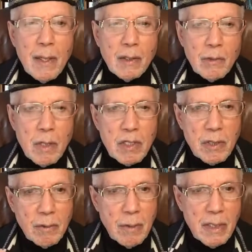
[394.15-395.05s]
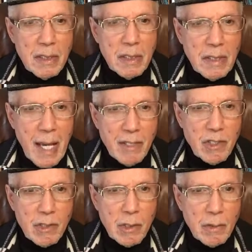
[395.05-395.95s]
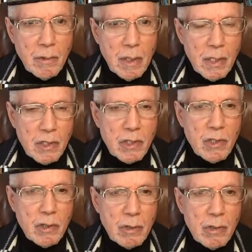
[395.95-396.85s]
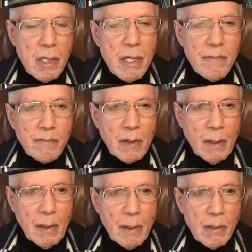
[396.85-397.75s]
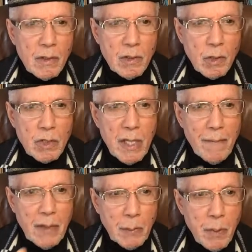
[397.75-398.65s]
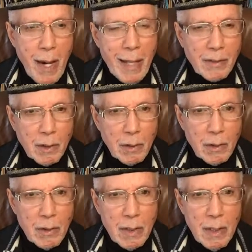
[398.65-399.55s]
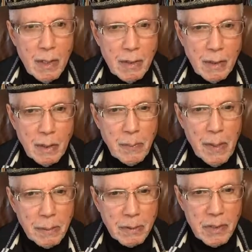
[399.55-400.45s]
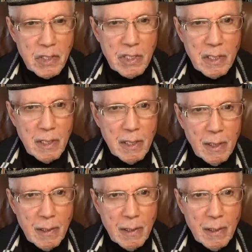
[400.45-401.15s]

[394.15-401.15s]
And the reason we did that show was to do something practical to get people to see